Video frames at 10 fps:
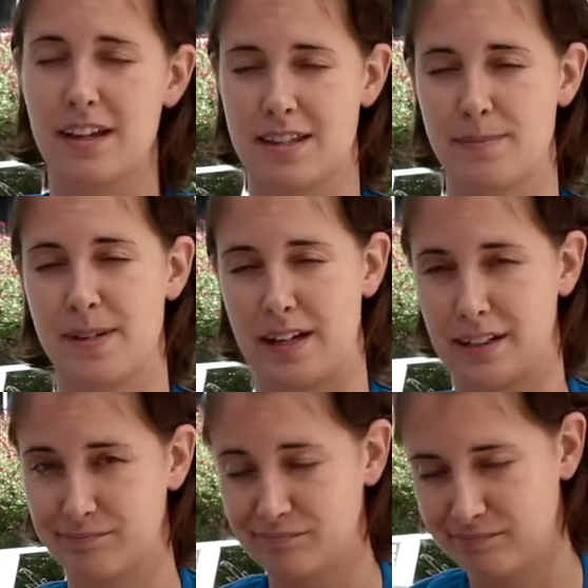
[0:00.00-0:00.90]
It's
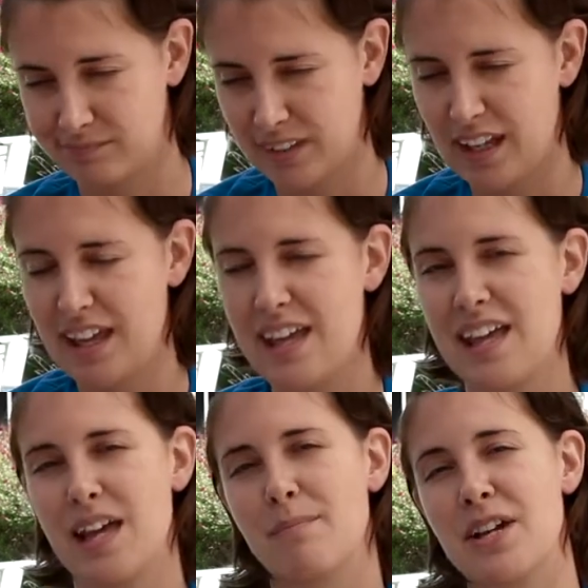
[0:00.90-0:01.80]
upsetting.
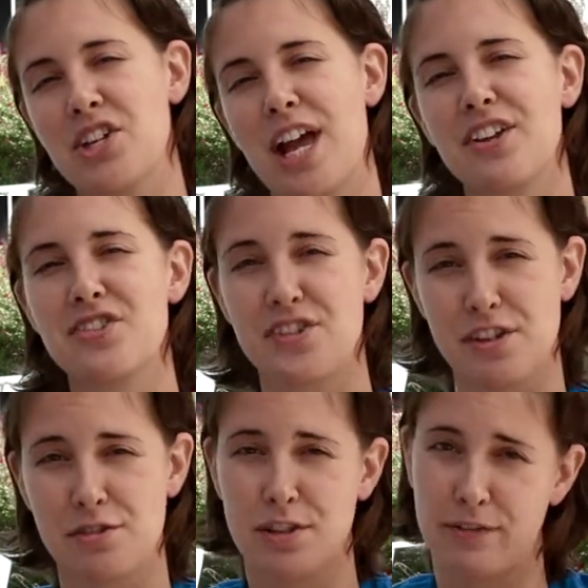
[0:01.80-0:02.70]
My challenge to
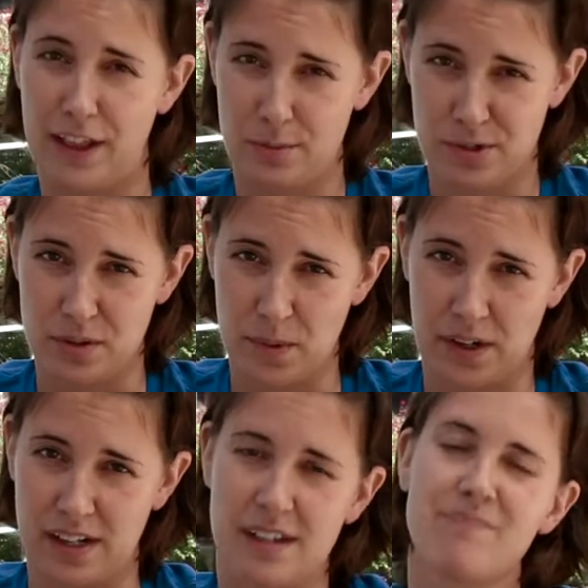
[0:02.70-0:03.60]
you, the developer
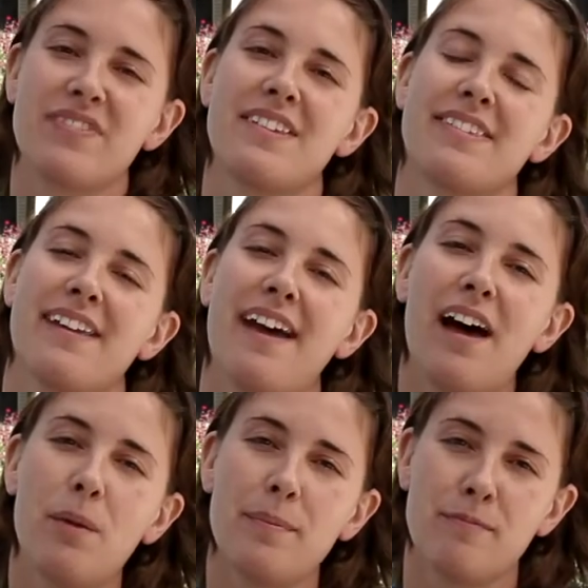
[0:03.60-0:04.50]
community, is to
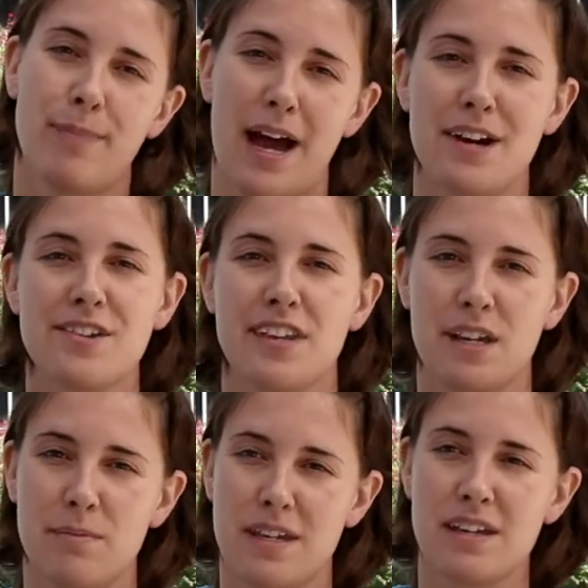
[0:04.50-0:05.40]
help buyers
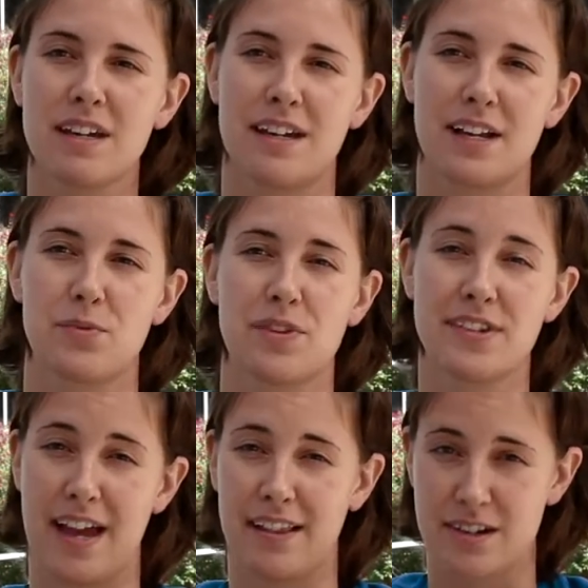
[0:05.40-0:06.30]
like me connect with
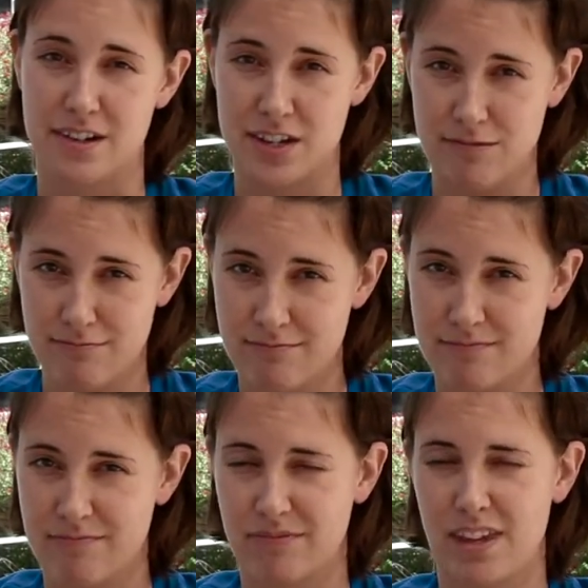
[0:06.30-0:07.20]
sellers,
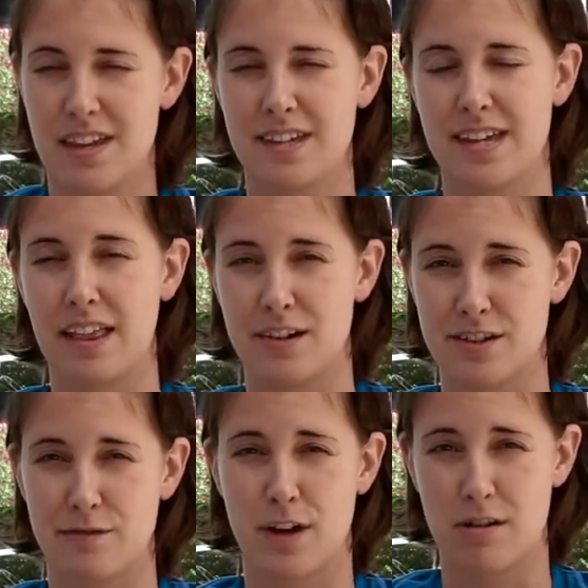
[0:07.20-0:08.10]

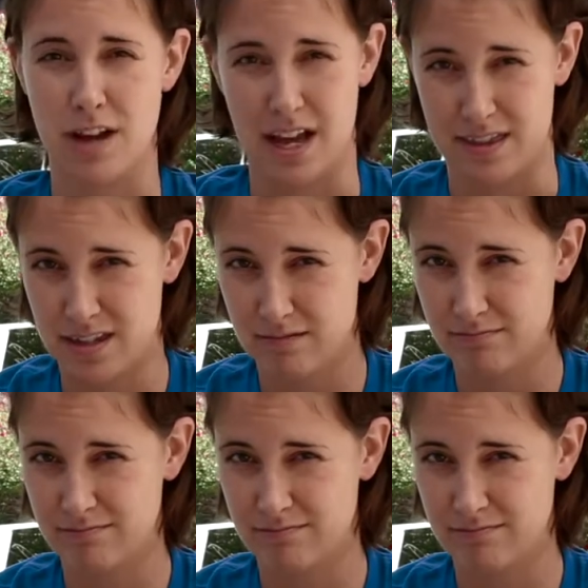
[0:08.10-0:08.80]
sellers of goat heads.